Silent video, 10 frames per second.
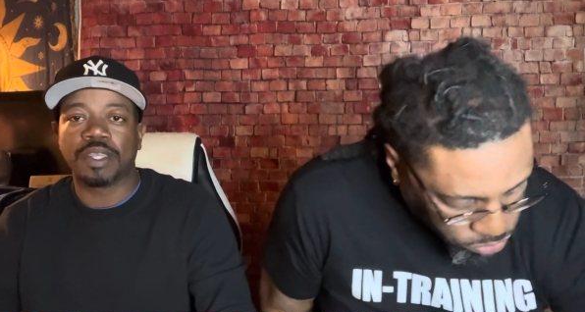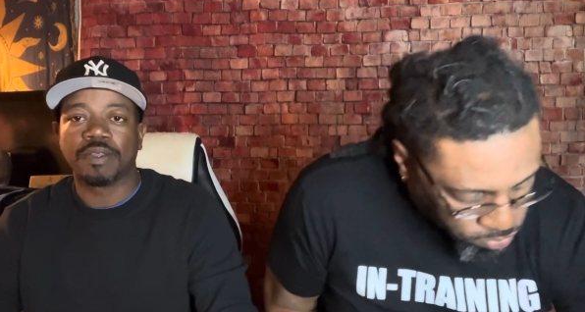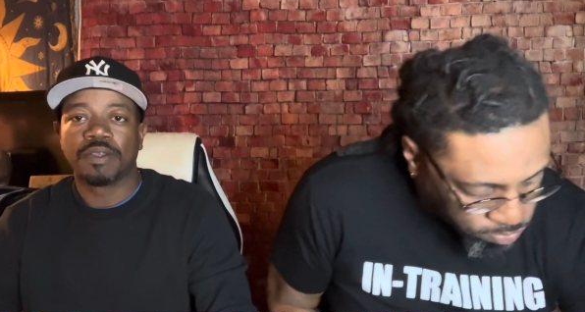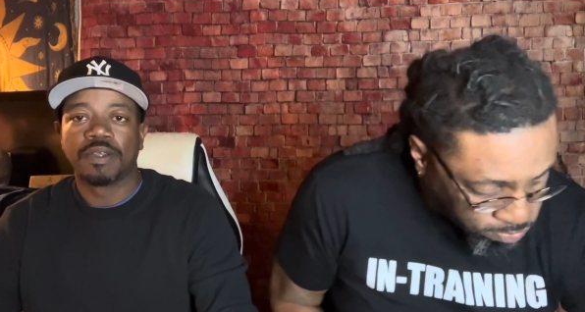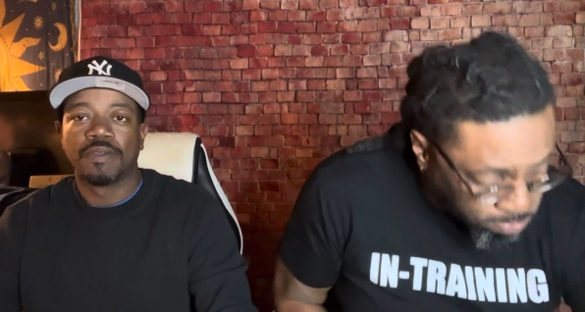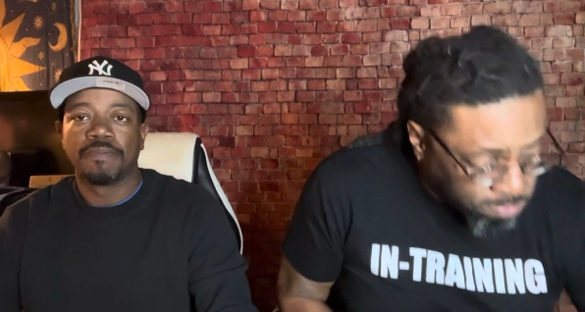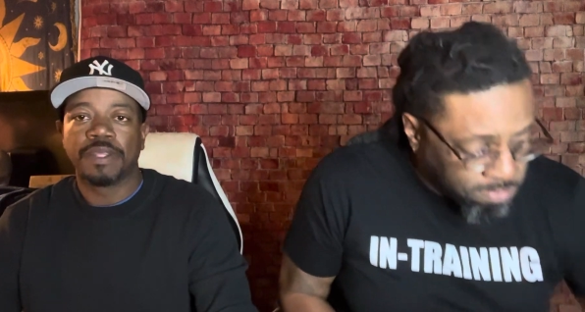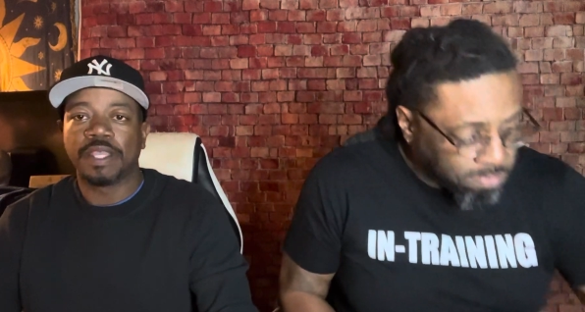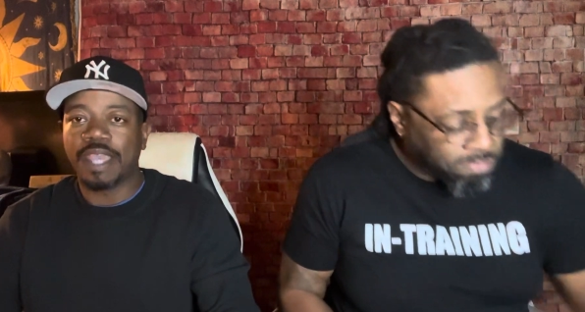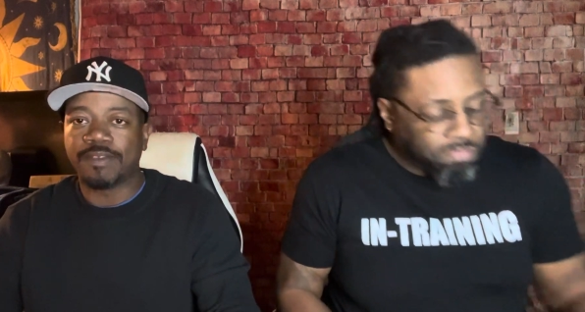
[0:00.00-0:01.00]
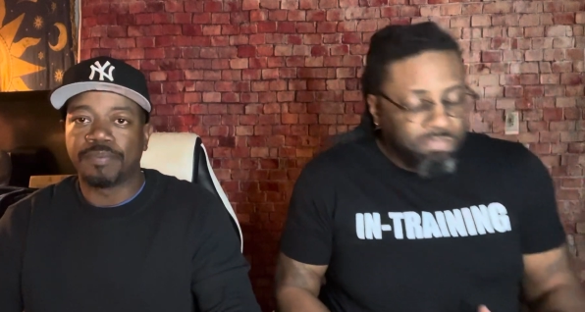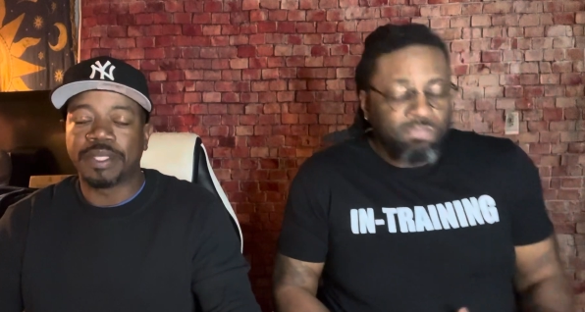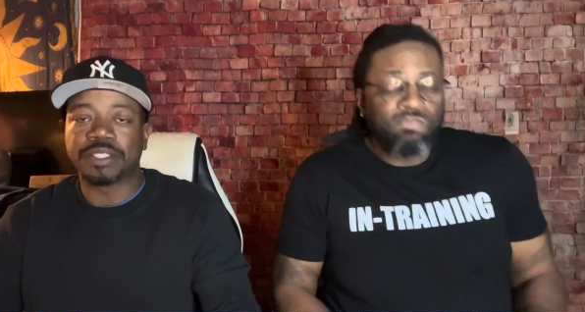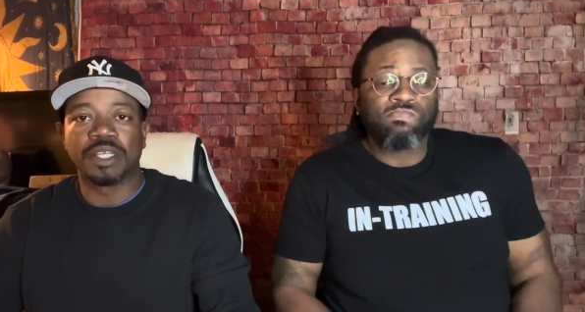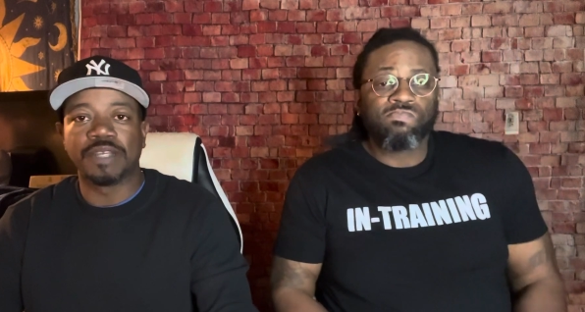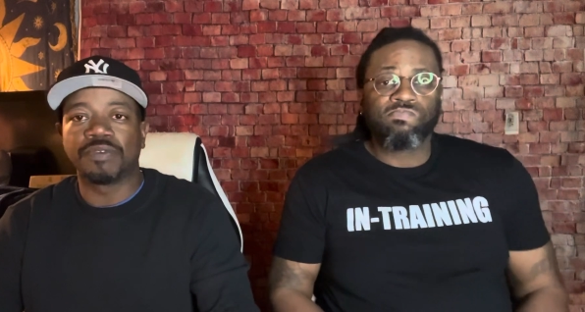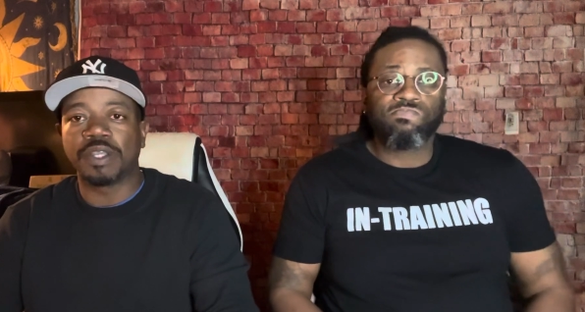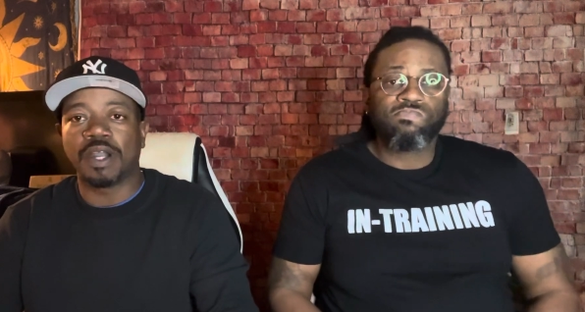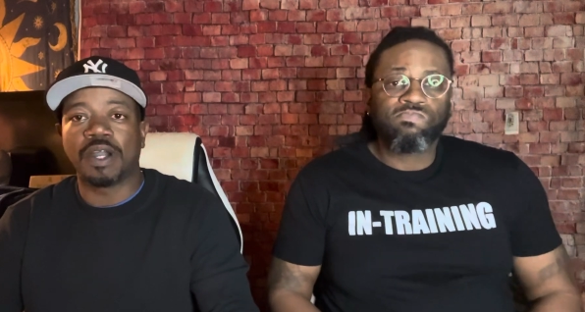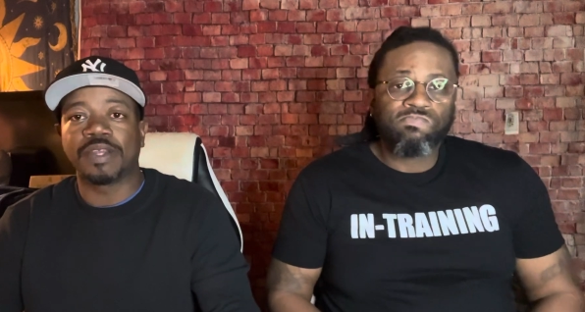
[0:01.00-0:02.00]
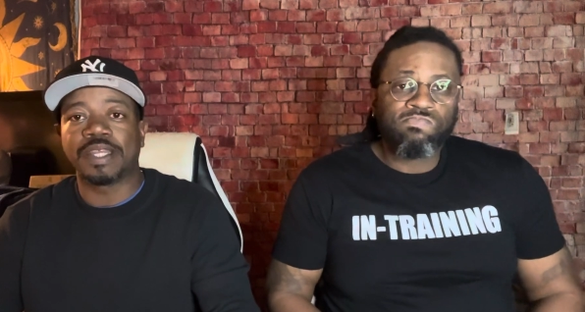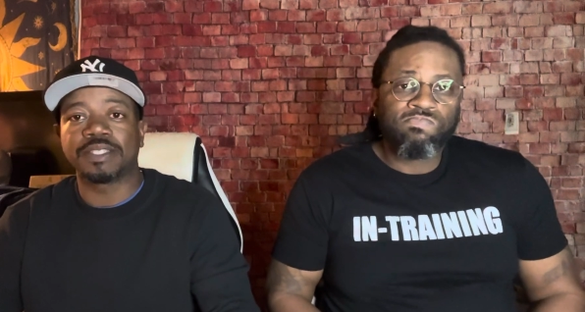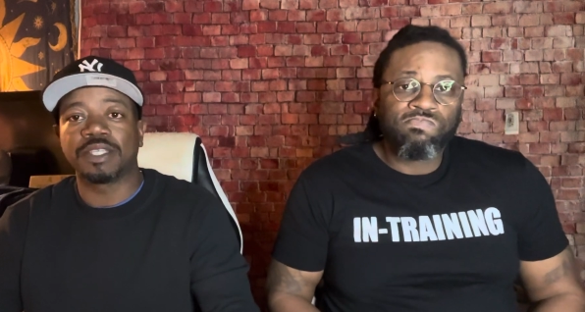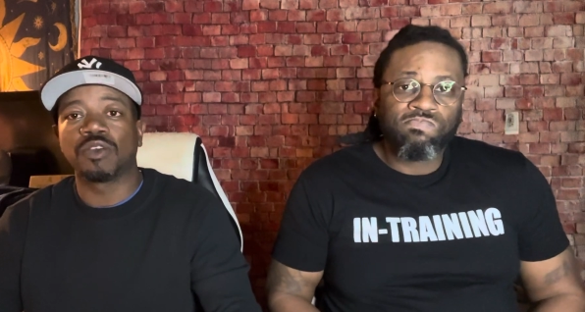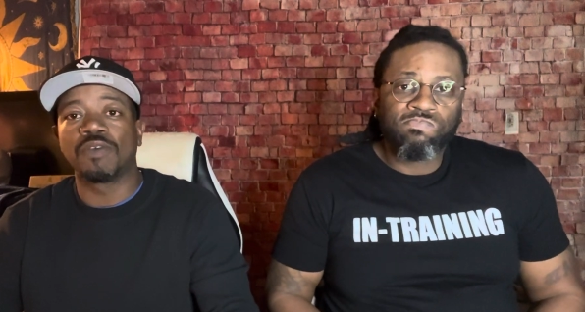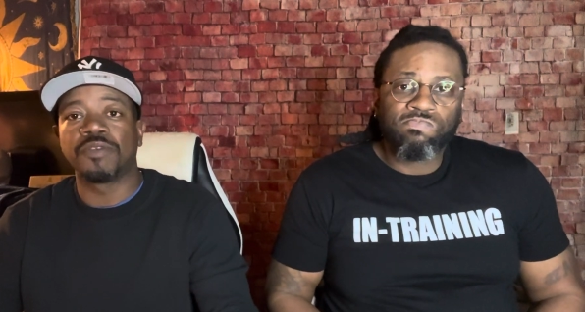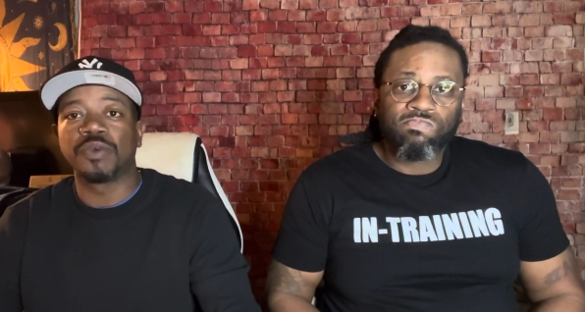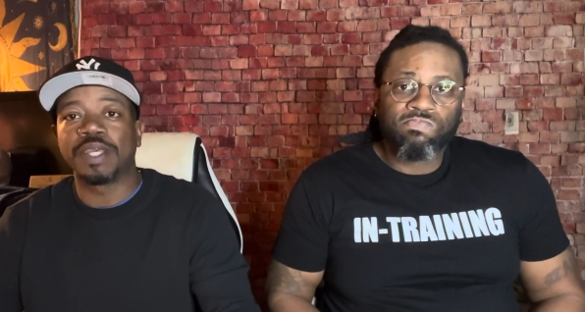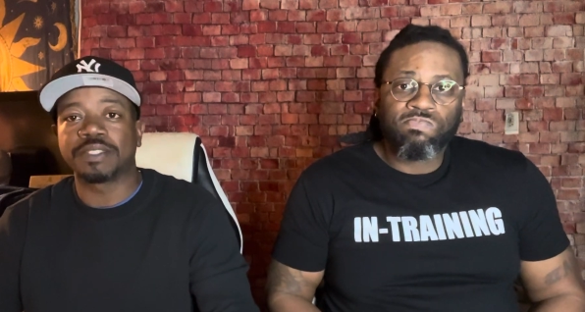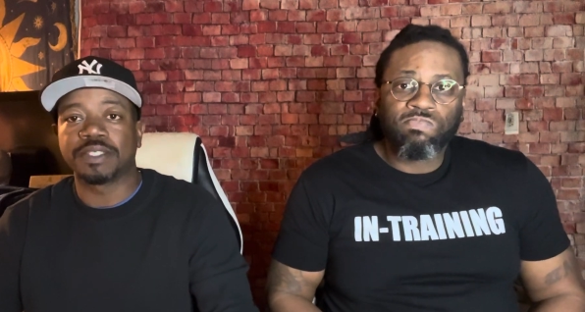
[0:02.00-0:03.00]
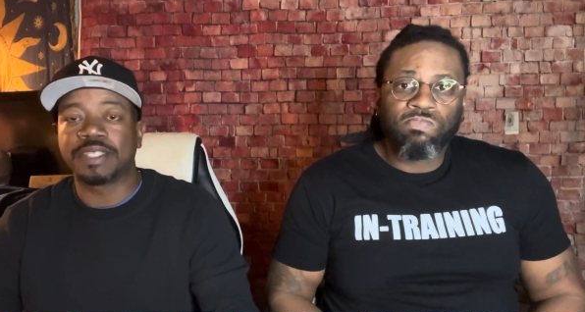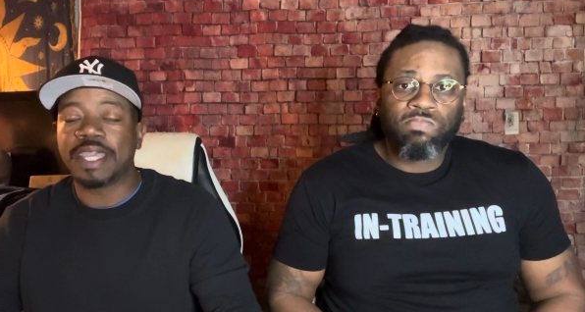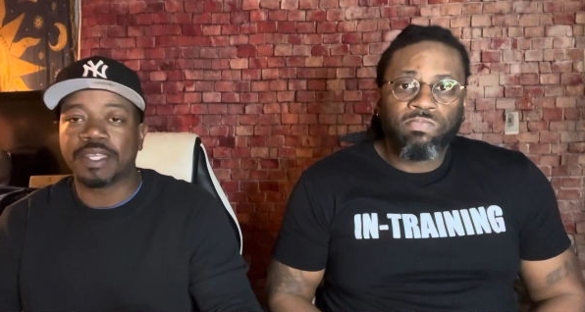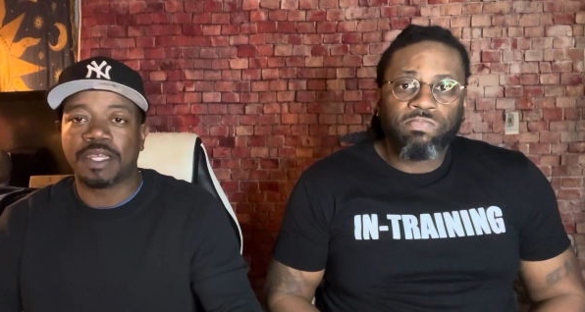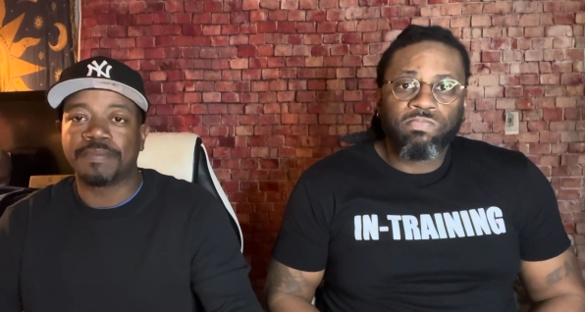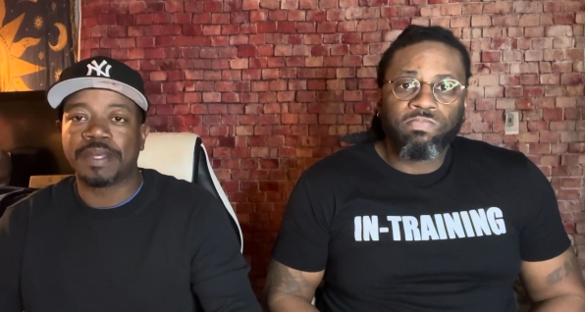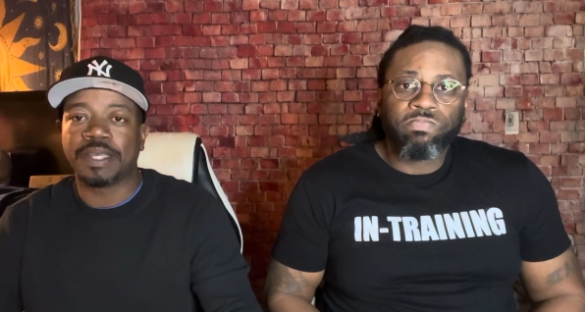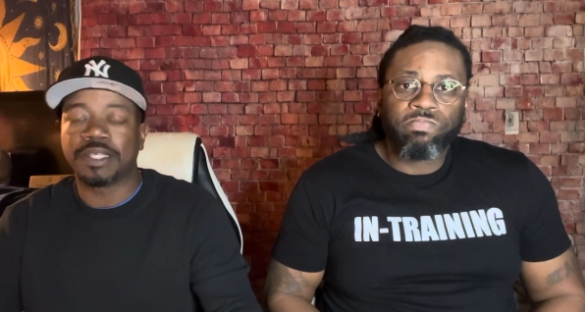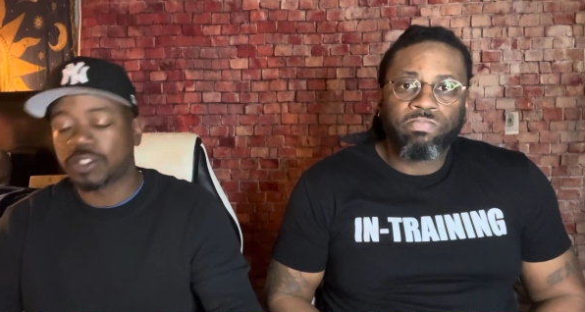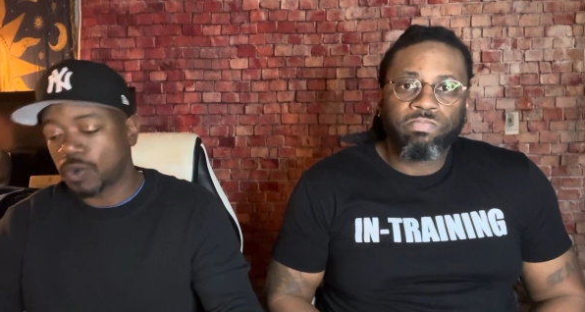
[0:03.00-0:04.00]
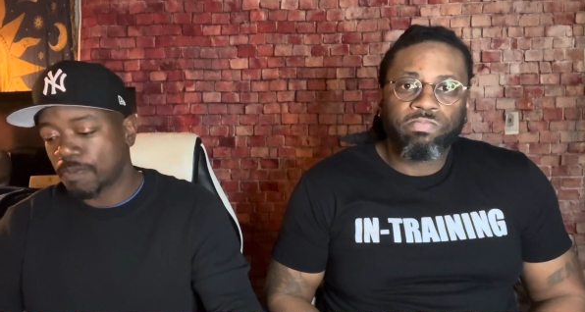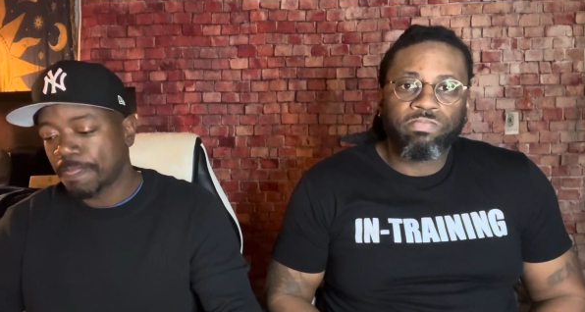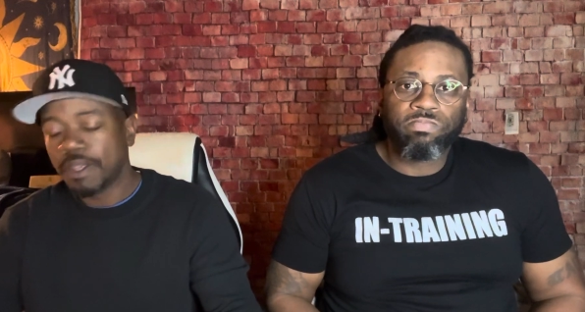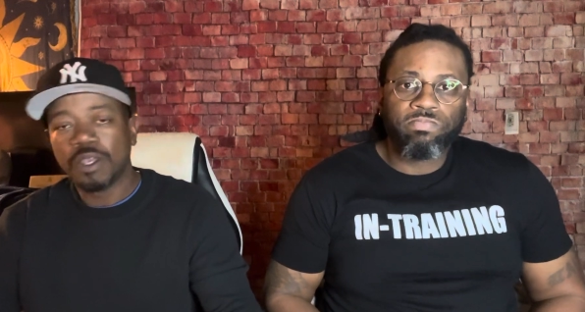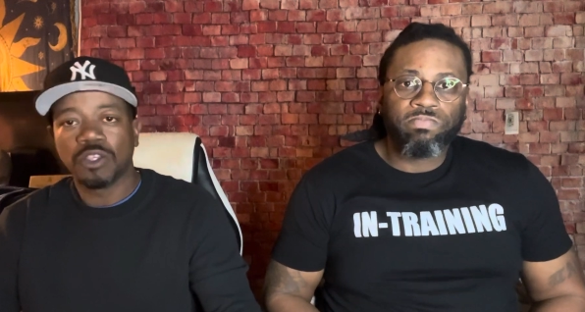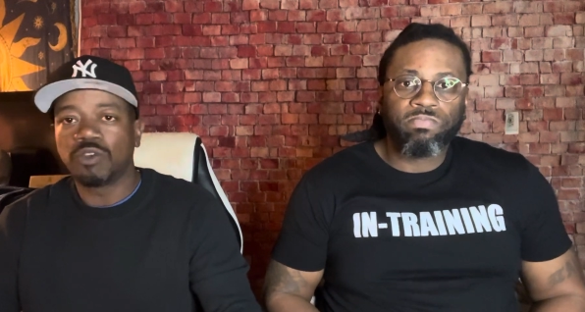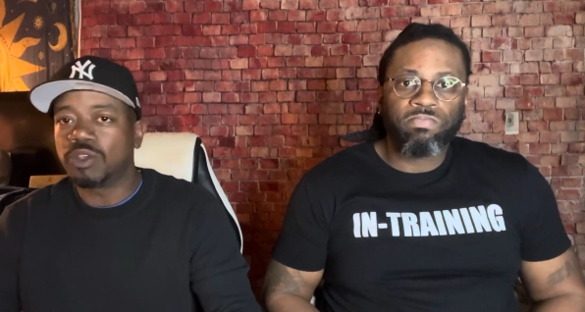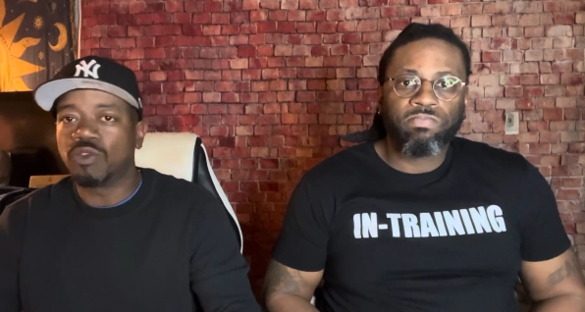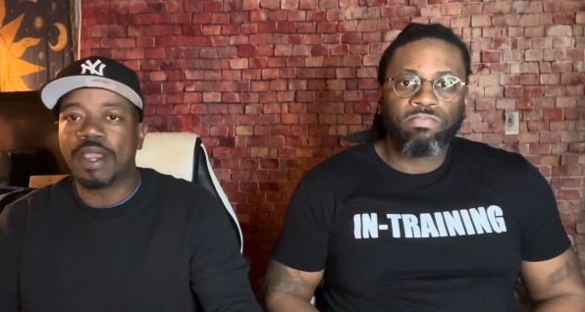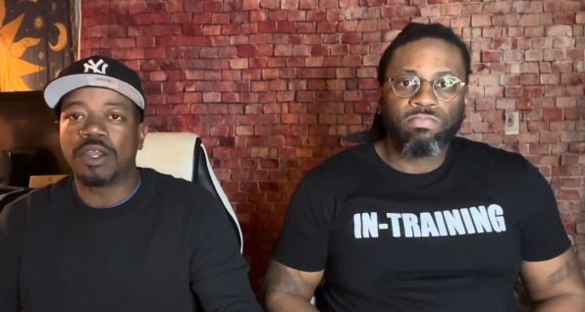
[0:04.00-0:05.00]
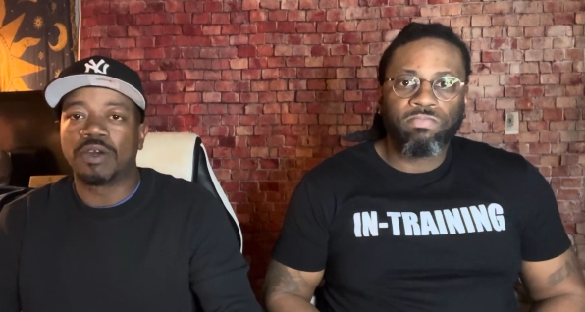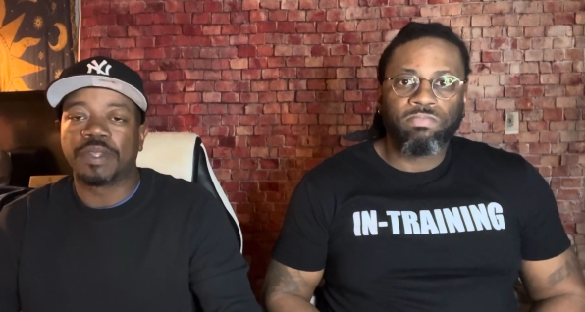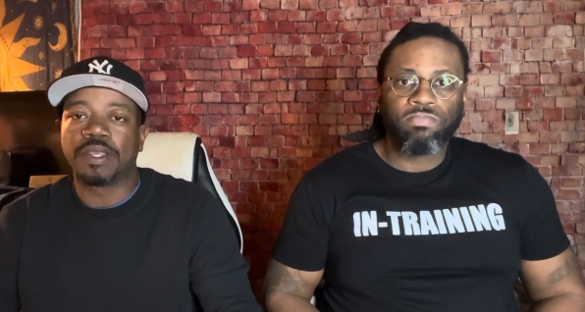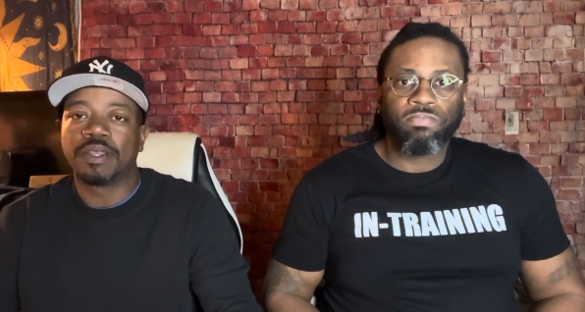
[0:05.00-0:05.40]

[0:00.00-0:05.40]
Speaker 1: Mm-hmm. He could have the best delivery, all that. They still going to view it as an attack in their mind. So you you right on that.